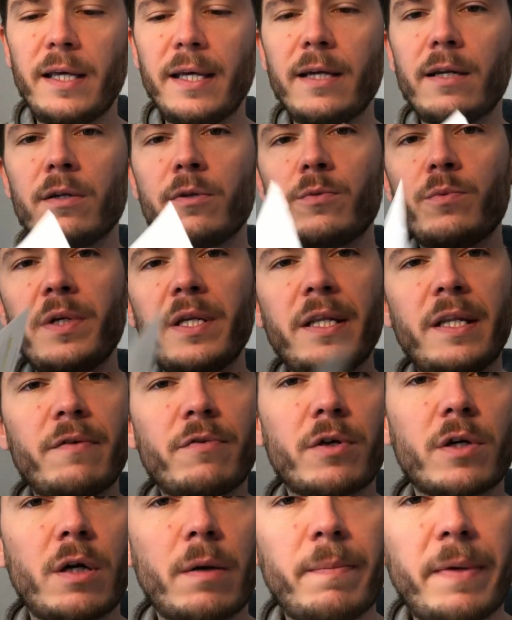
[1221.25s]
England would
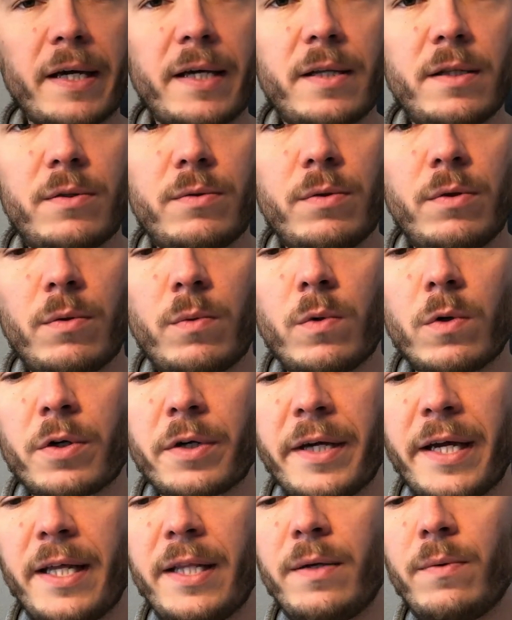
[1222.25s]
never come back into the
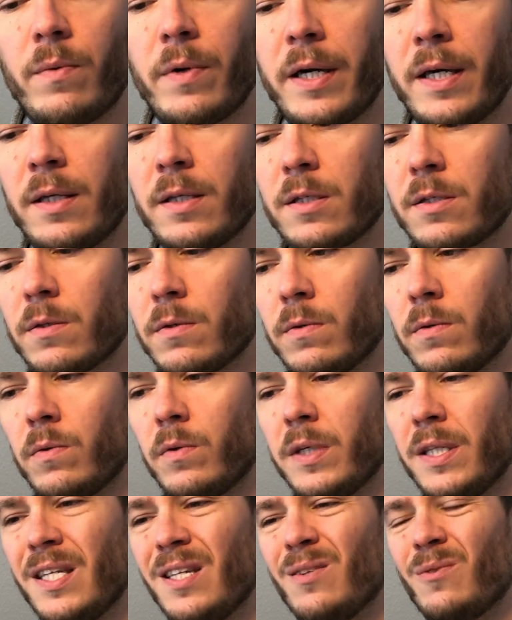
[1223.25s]
war anyway,
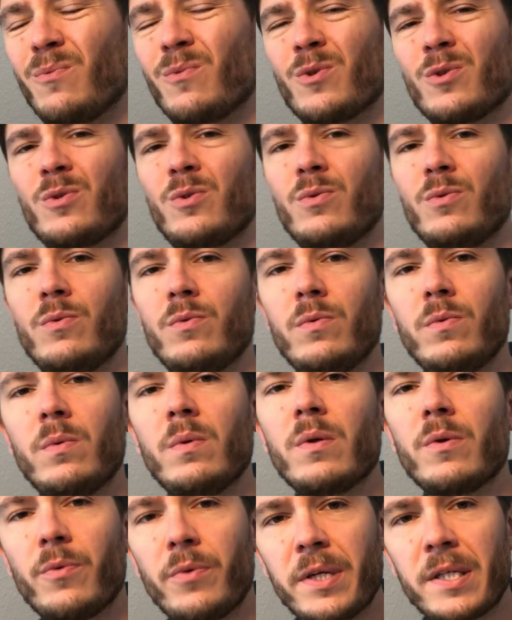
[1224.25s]
so he didn't want to
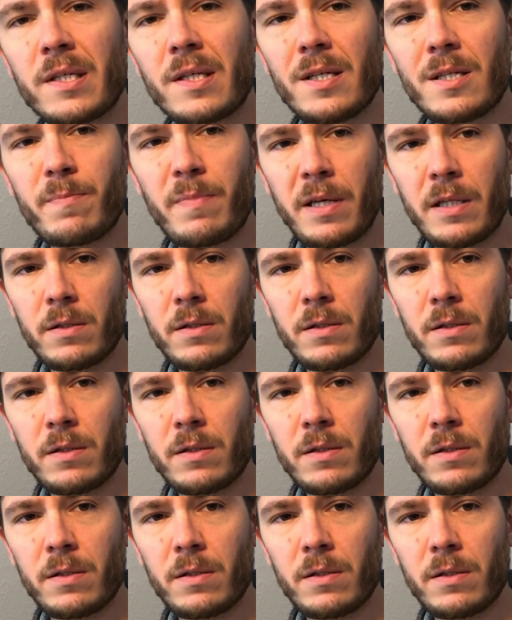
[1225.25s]
risk his